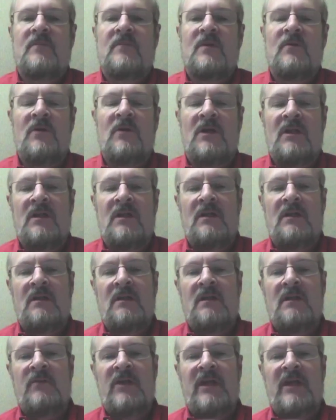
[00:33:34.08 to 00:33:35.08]
Well,
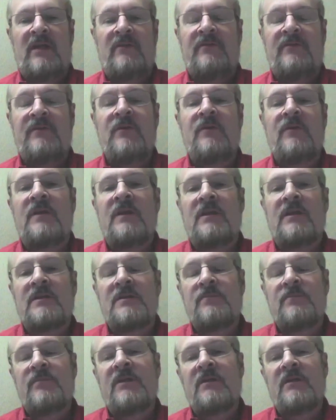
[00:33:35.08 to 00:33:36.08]
let me add a few
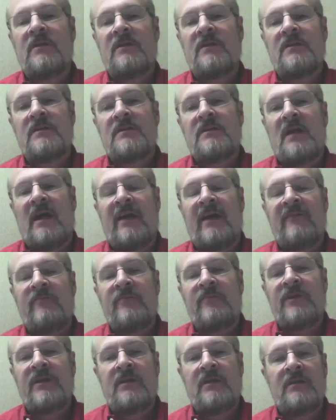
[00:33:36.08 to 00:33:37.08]
things because
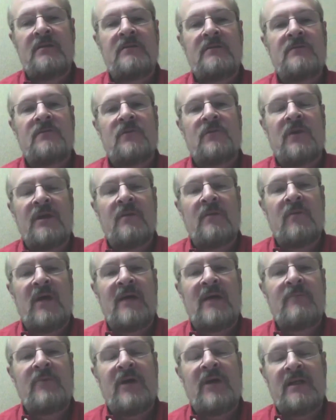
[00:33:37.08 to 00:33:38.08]
I've been running
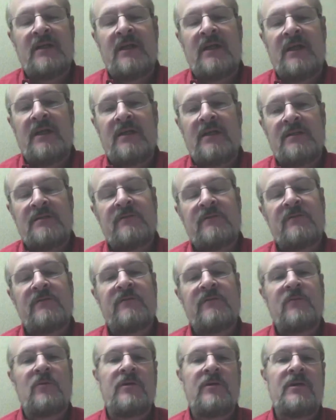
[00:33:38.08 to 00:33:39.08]
my podcast for
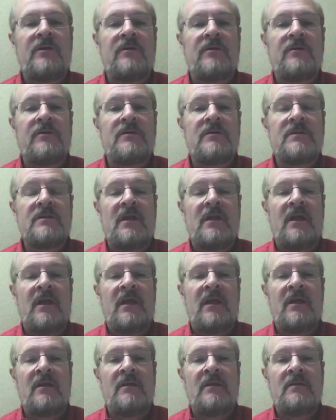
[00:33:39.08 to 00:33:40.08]
four years
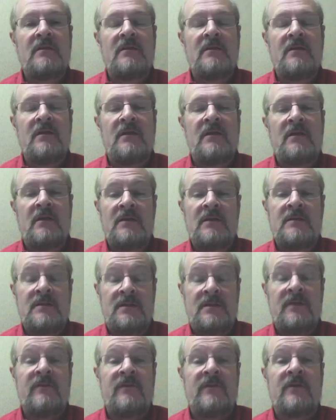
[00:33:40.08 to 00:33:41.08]
and it,
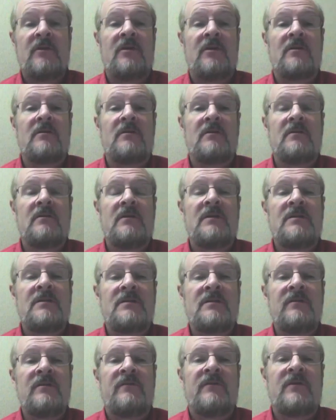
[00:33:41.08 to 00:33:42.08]
it's difficult it's
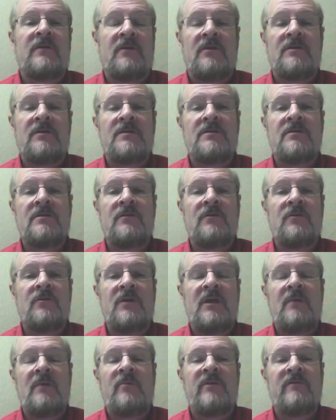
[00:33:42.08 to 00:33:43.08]
difficult to
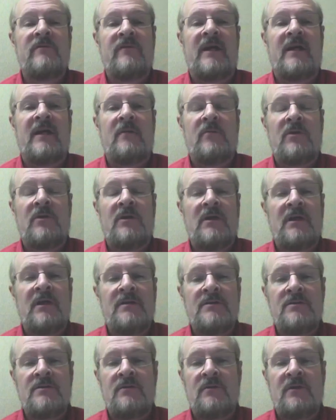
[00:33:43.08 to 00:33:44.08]
keep it viable
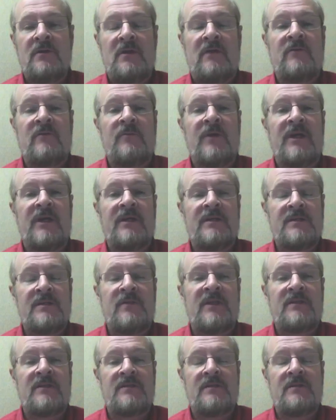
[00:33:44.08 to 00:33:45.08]
and to cover my
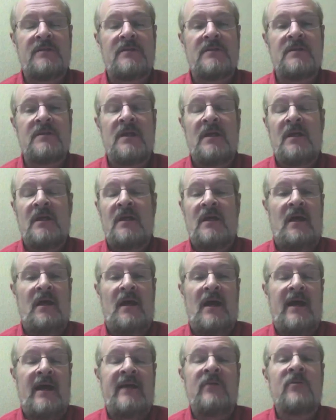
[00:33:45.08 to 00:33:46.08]
expenses.
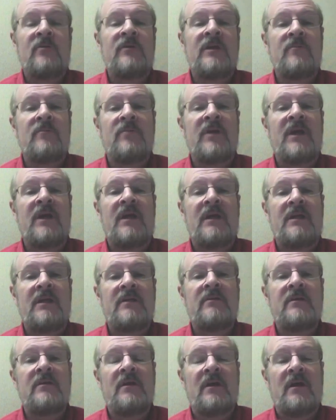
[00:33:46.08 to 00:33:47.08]
Uh, I don't get
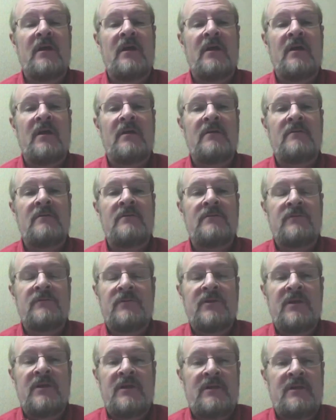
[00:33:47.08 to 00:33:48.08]
paid uh,
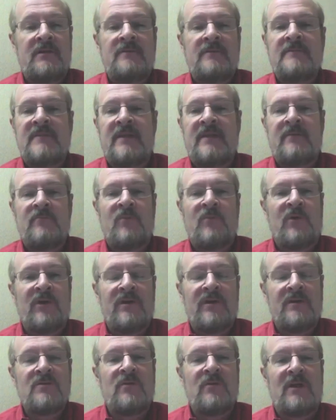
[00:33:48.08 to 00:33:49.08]
really
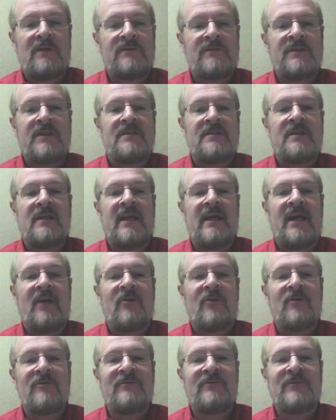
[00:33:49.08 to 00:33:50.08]
more than 12 cents an
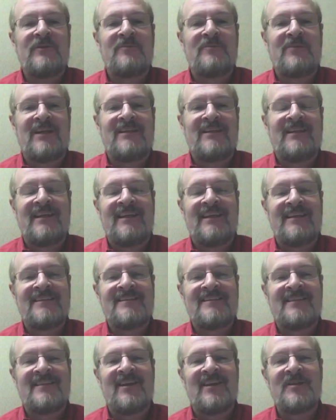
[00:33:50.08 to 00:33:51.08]
hour for the
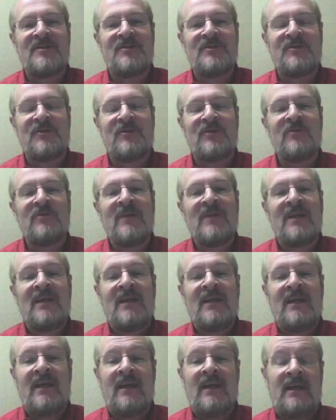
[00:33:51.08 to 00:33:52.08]
podcasts that I do.
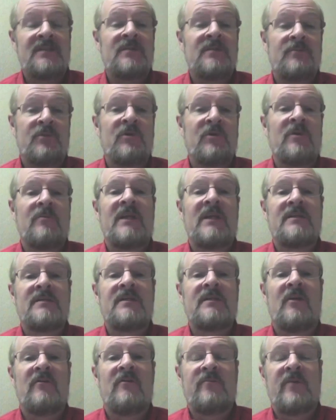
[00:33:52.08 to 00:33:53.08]
And I support
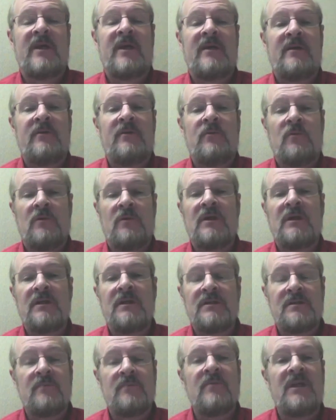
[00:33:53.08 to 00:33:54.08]
myself by
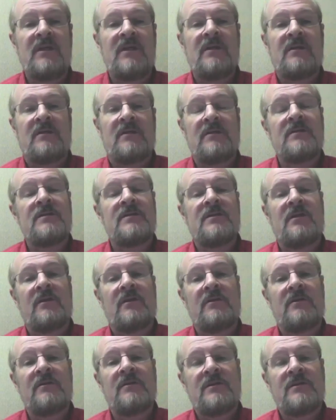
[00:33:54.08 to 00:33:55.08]
working as a media
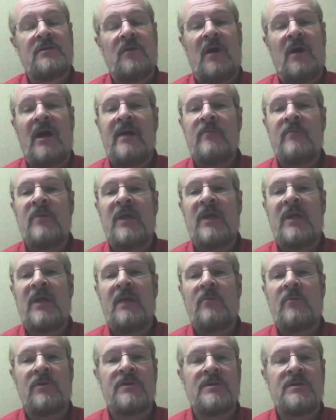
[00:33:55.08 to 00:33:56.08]
consultant. So I'm
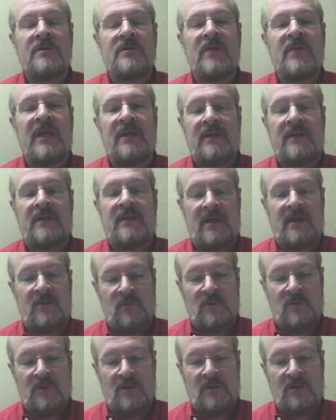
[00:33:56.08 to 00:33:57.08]
able to make that
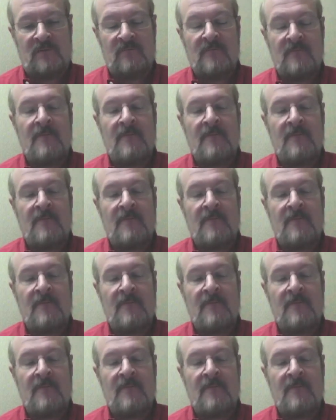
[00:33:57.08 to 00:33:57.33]
work.